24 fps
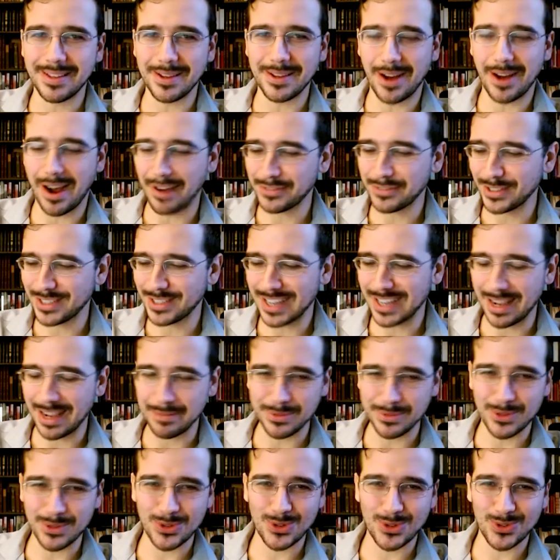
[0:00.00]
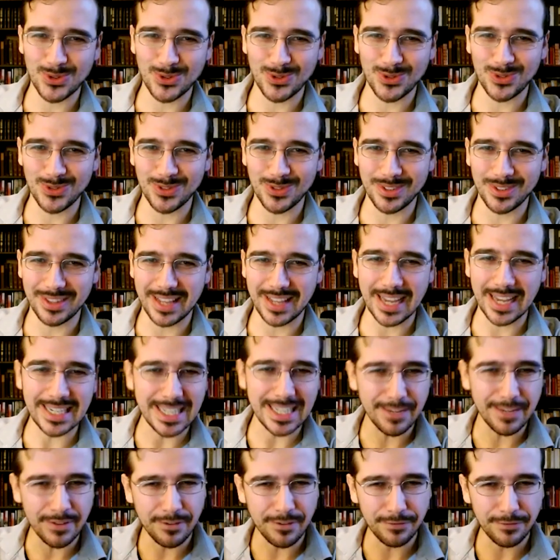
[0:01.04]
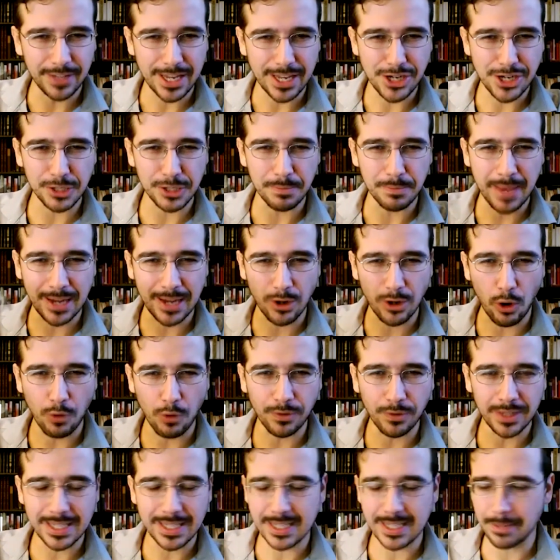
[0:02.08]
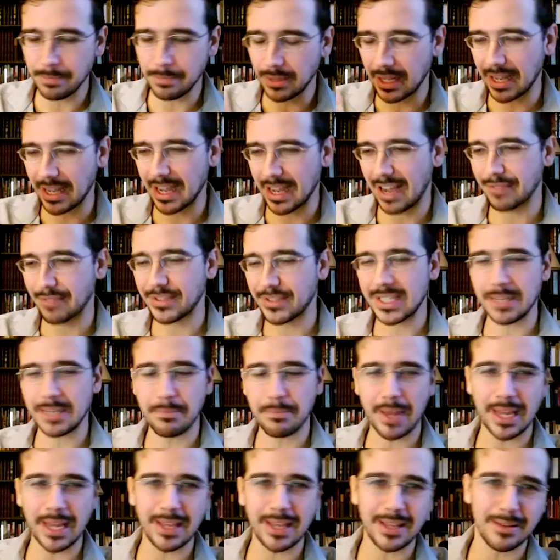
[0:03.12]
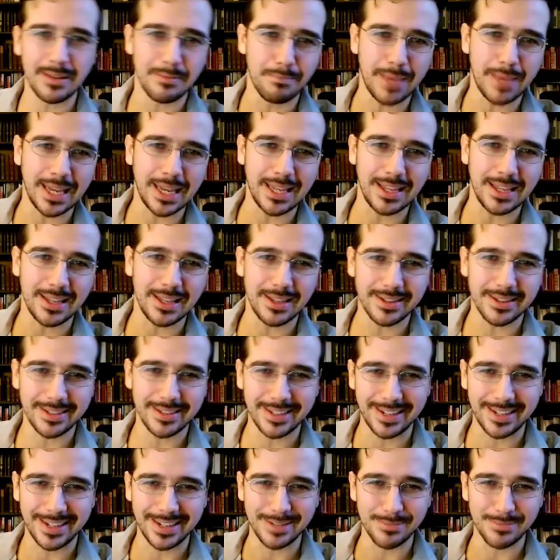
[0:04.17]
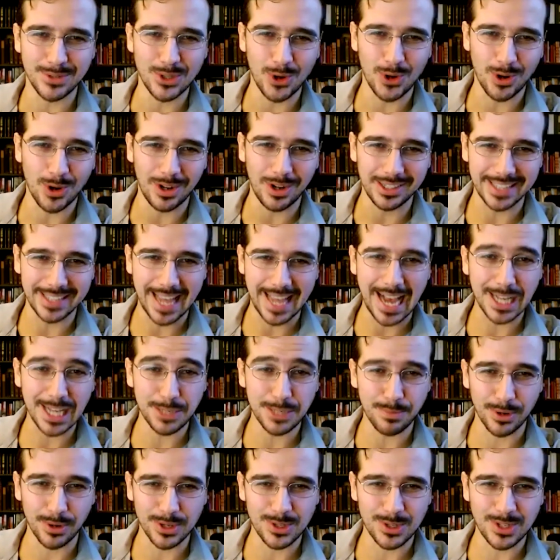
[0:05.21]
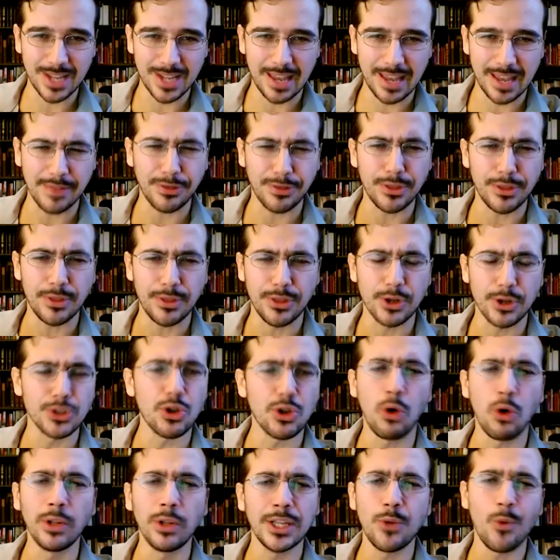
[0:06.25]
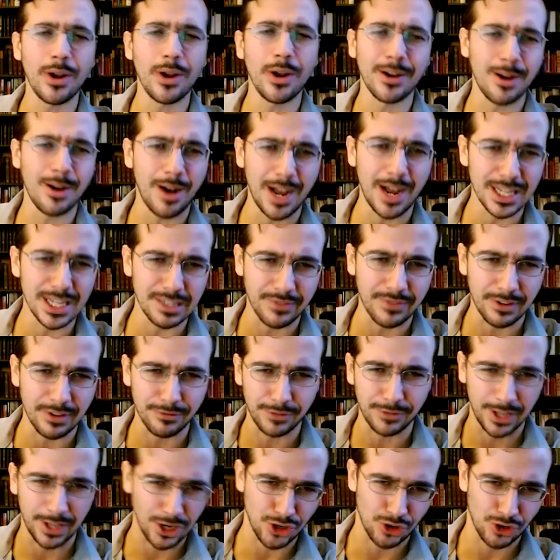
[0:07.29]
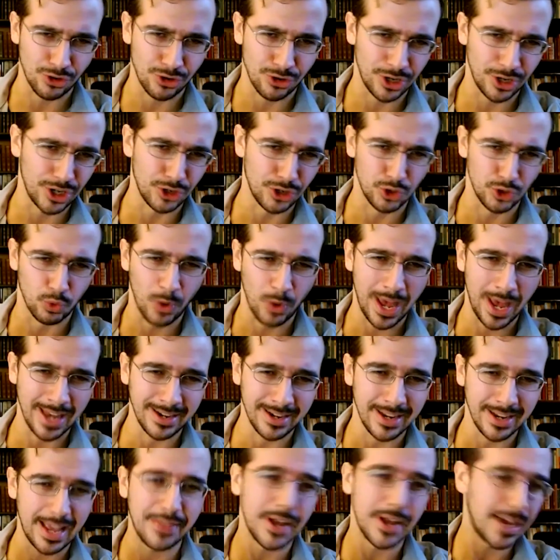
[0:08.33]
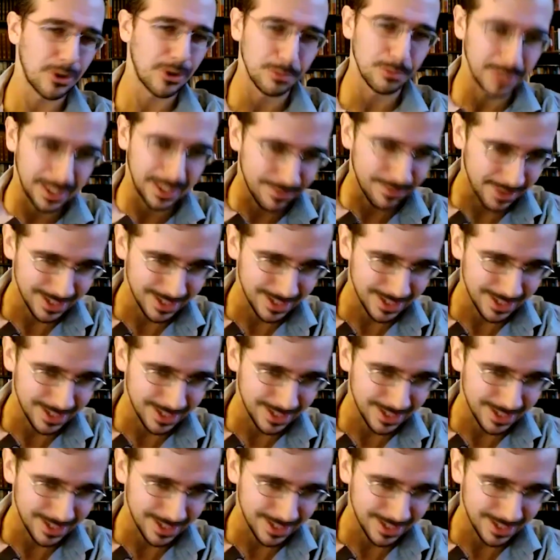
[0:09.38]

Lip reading: oftentimes the idea of inflation is made overly simple, I've seen many so-called experts say that there's only one cause of inflation. It is when, and I don't believe in